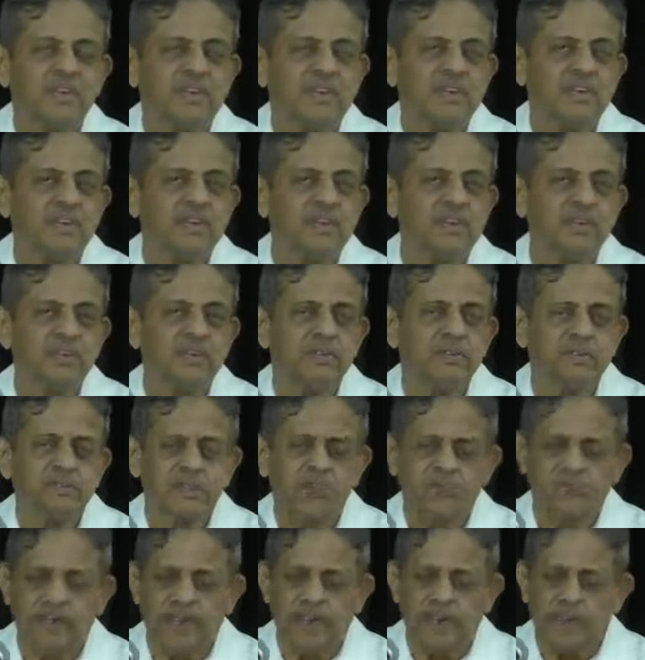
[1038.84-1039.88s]
he was
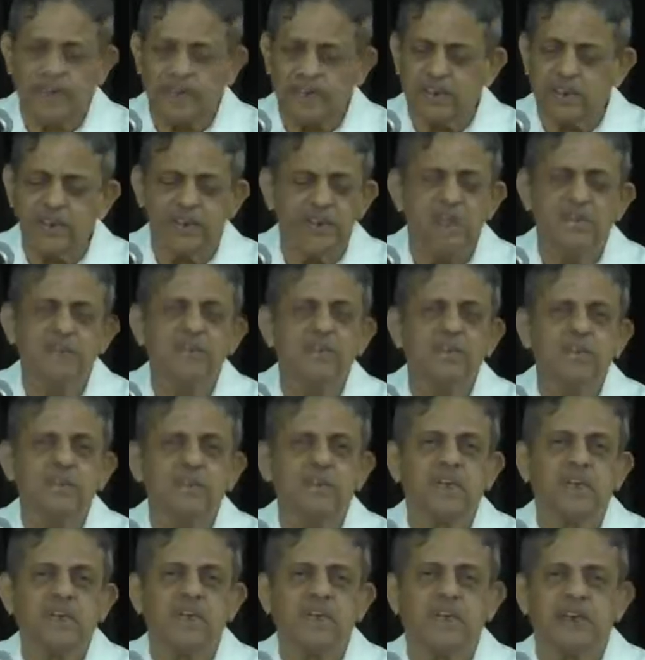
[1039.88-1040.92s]
a great
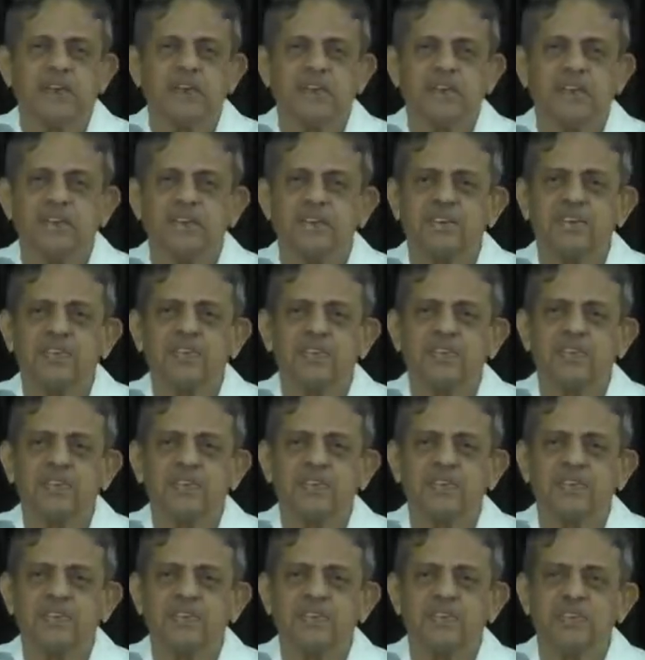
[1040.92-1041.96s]
psychiatrist.
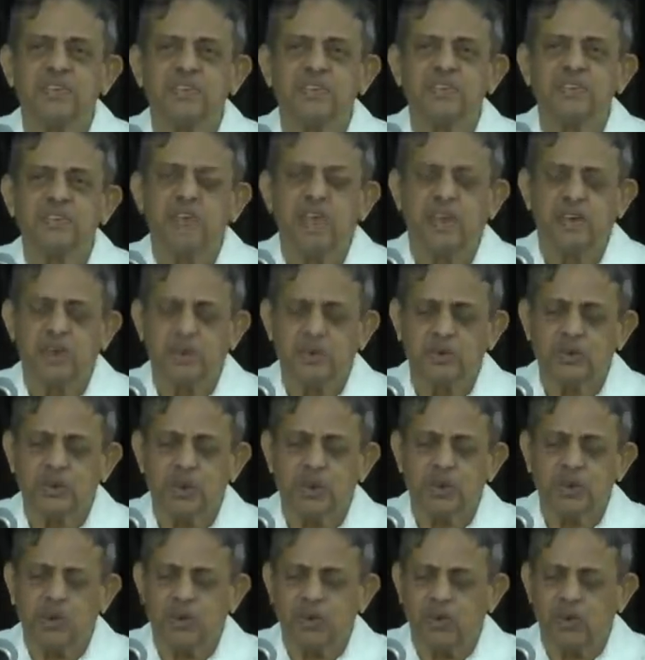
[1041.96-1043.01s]
And he used
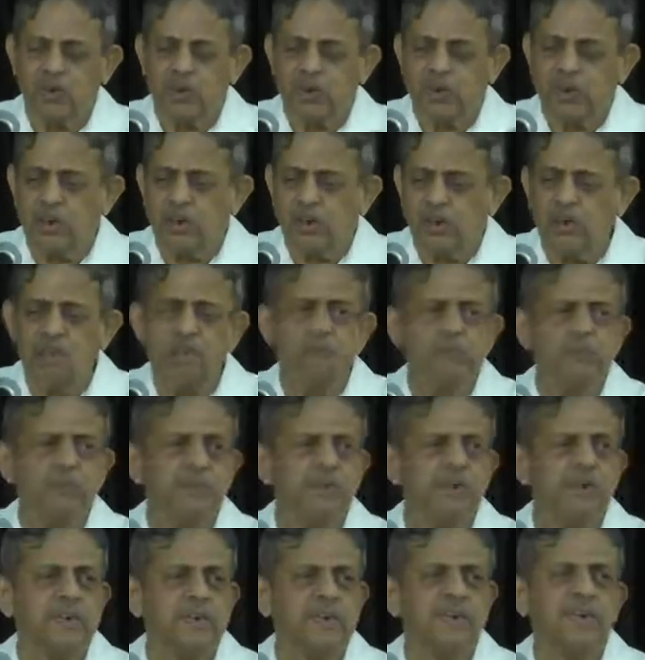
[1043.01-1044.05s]
to have all the number of
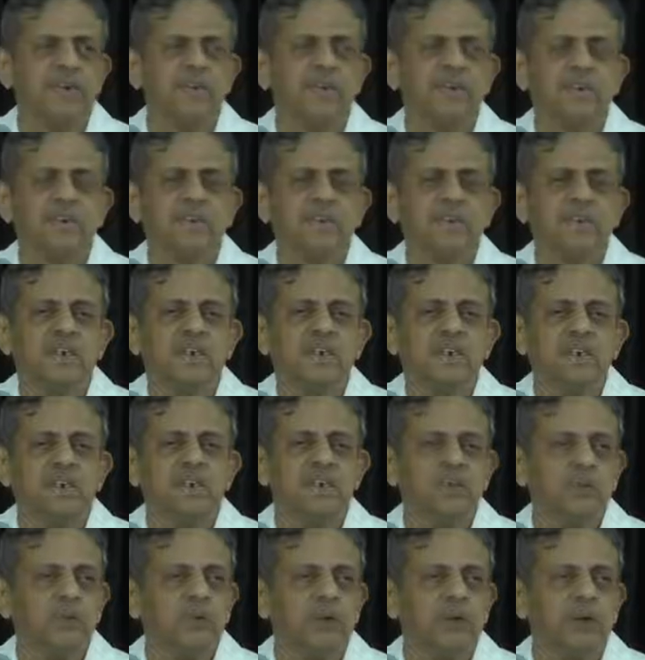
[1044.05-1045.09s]
patients in
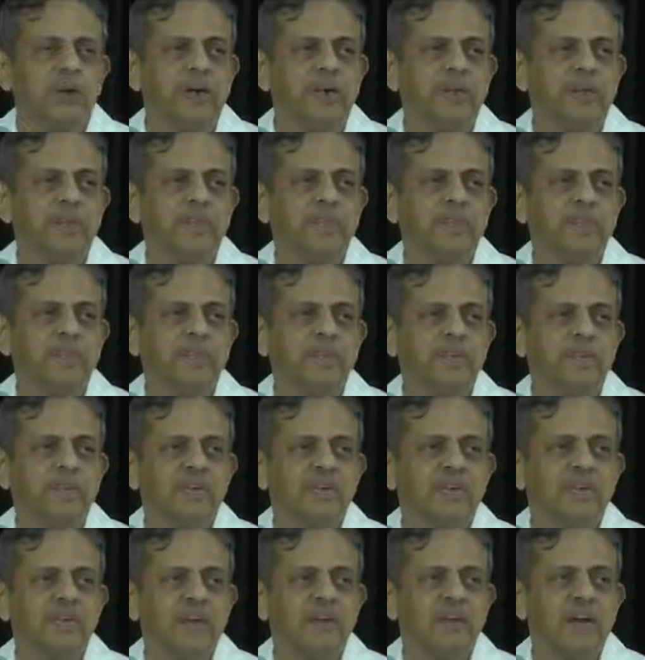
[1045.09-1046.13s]
his OPD.
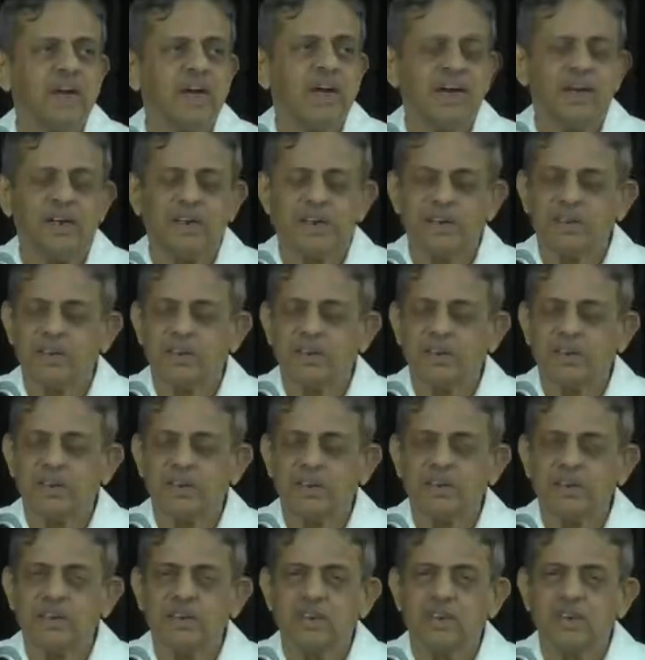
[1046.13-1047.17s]
And
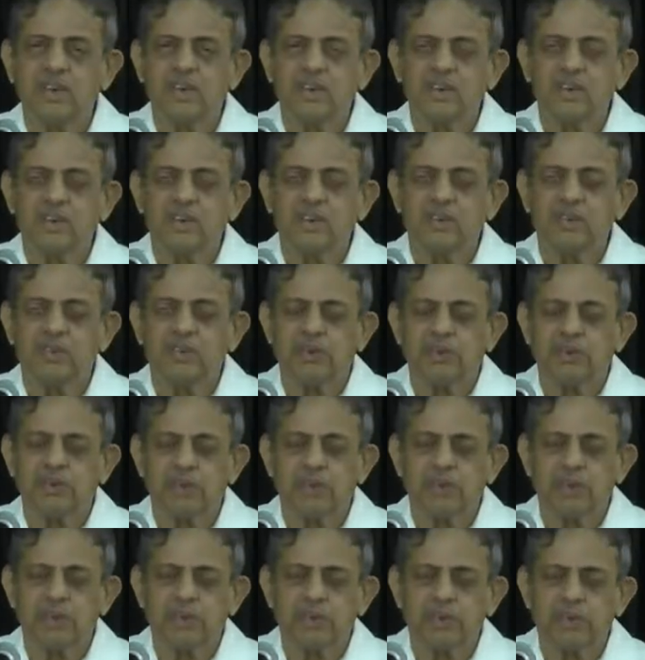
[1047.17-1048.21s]
they were
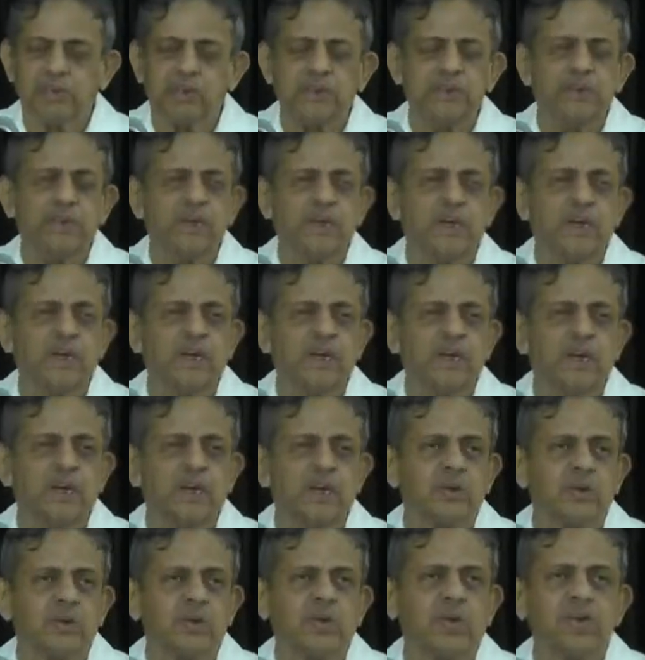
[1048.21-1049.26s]
suffering from hysteria,
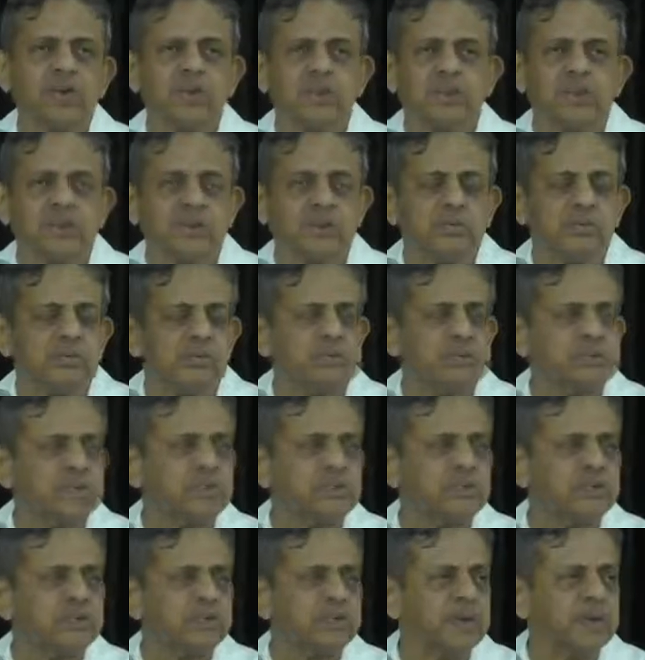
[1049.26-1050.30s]
neuroticism,
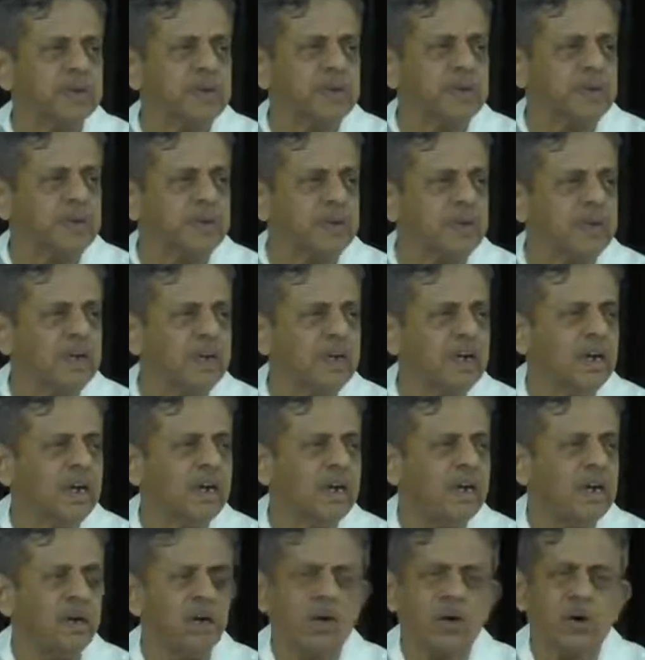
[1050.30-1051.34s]
schizophrenia,
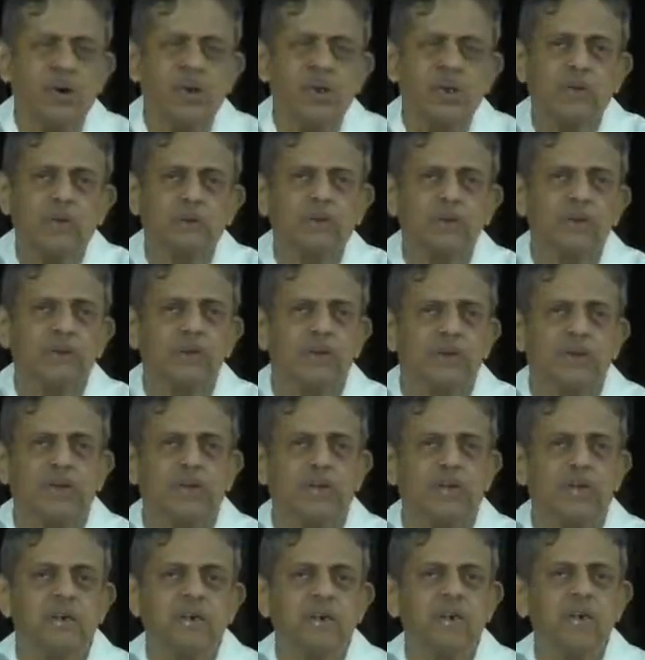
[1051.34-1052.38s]
and all types of
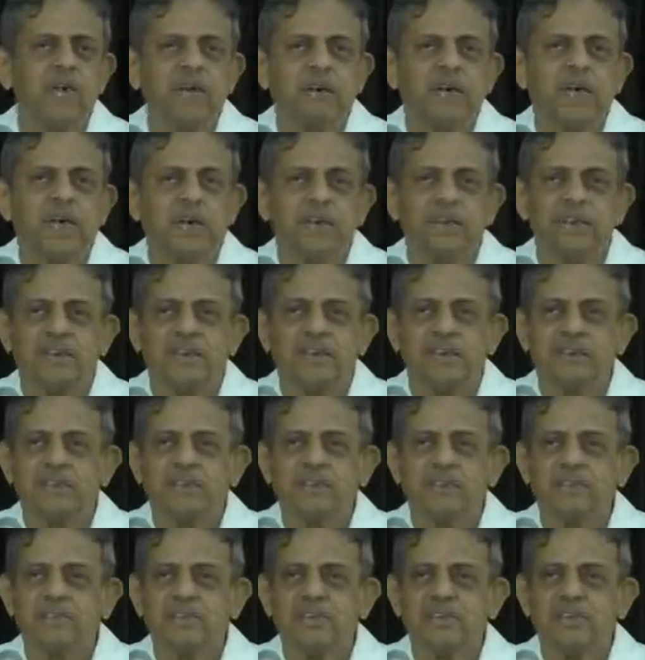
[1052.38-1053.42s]
mental
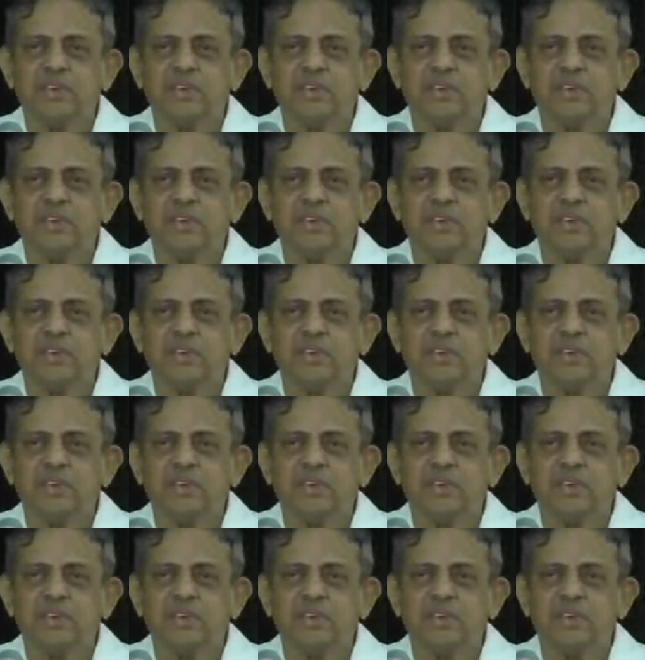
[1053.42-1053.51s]
challenges.